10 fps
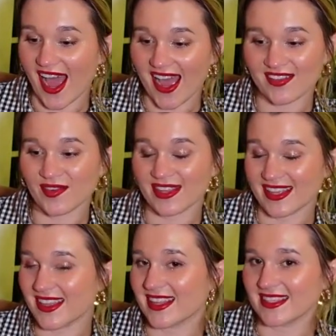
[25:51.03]
I
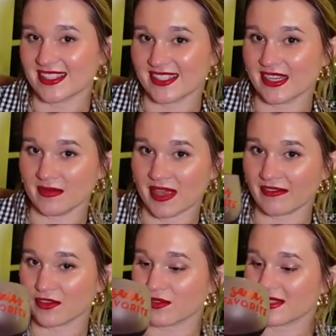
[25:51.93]
really think this is hitting me
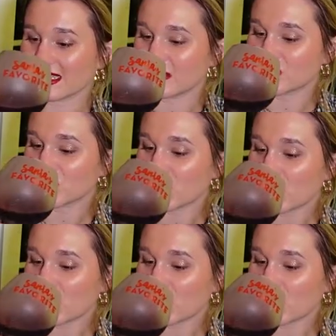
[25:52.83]
after 3 sips.